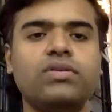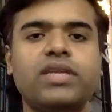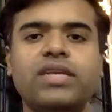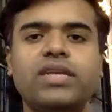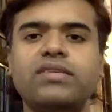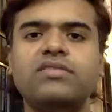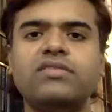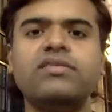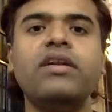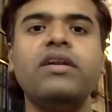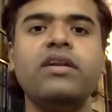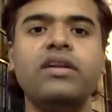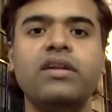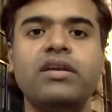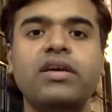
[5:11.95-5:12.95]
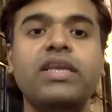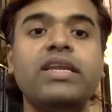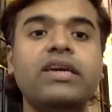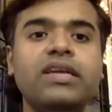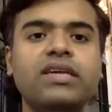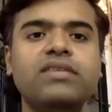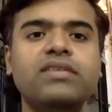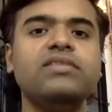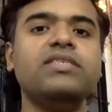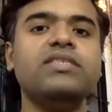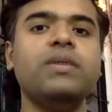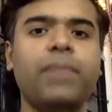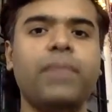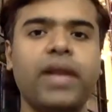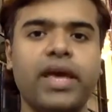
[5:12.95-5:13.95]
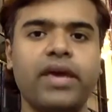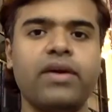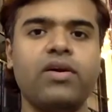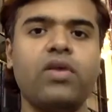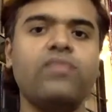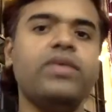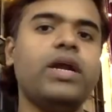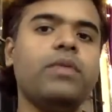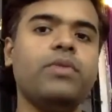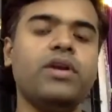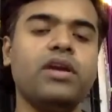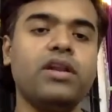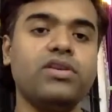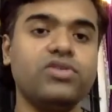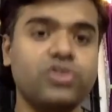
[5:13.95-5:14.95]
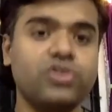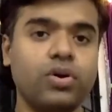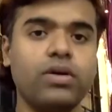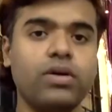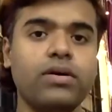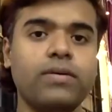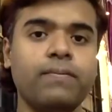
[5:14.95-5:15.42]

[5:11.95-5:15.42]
there is a sudden increase in supply of that particular stock.